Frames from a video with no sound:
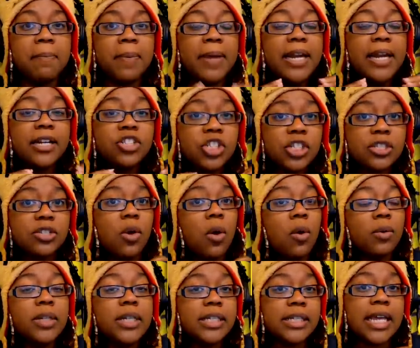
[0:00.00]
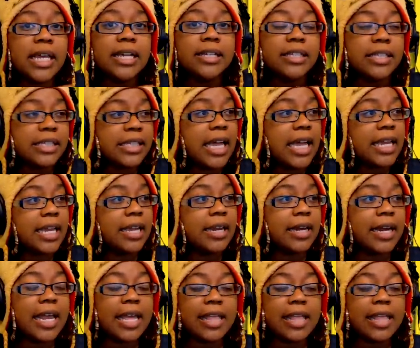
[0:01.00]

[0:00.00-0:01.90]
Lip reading: but it just only takes a second.